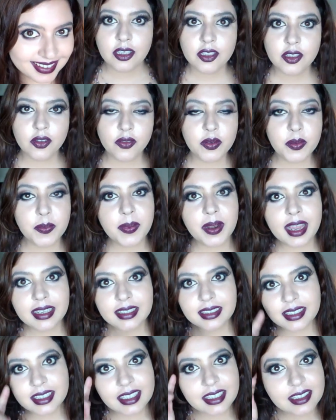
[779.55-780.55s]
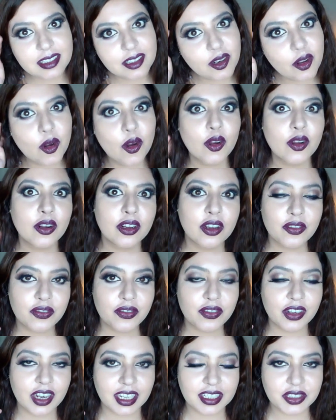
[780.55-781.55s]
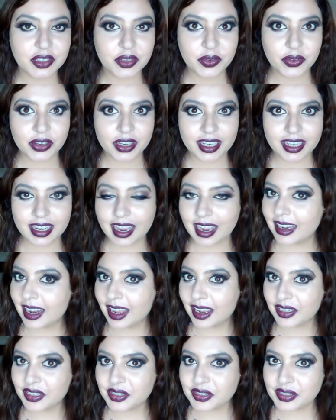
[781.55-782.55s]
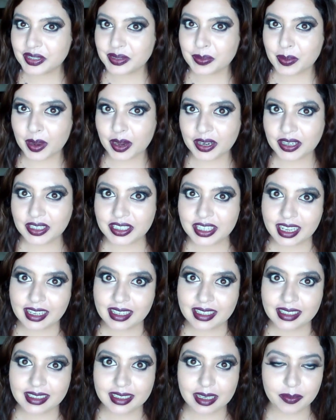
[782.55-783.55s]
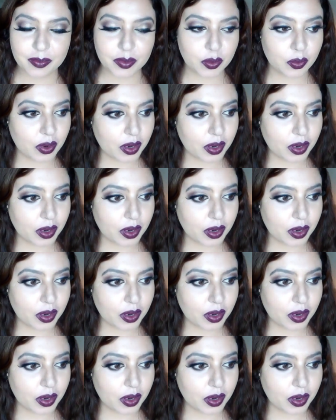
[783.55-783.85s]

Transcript: So I've applied these long fluttery eyelashes by Ardell in number